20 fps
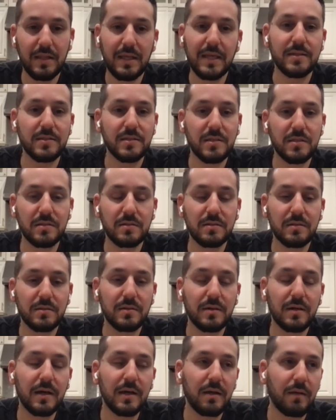this?
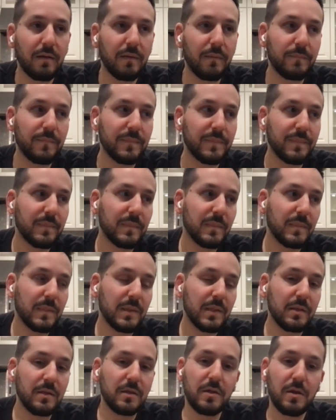Um,
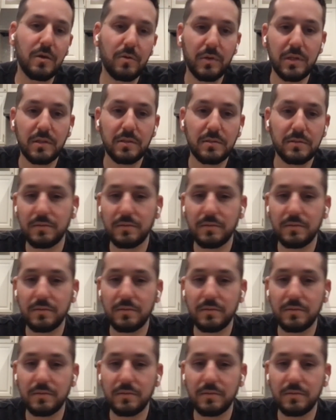you know,